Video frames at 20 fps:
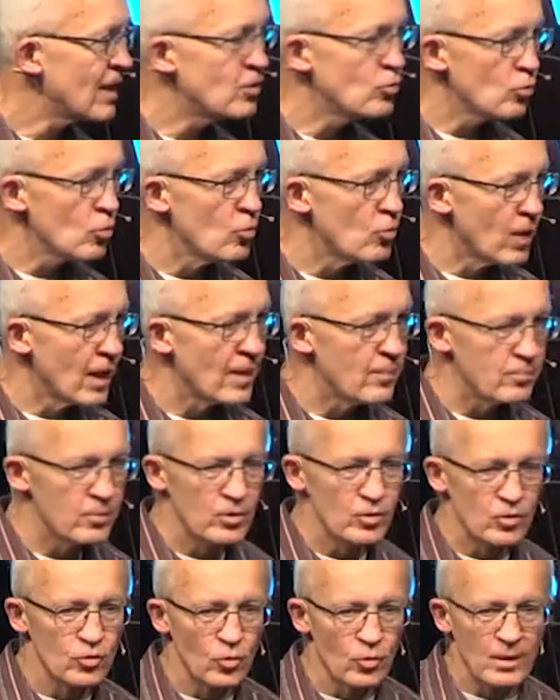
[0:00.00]
grew
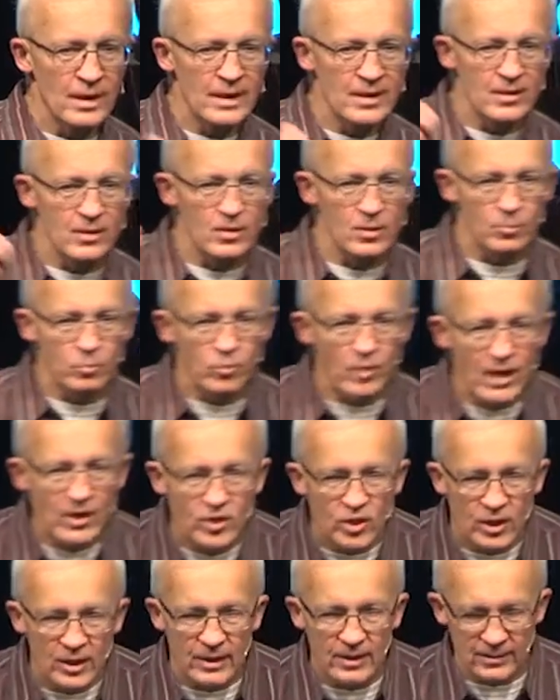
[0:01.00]
up during the
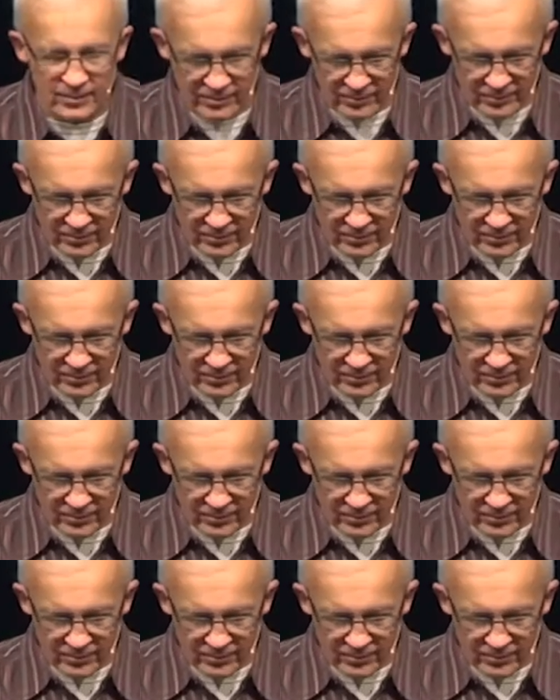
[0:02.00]
Depression.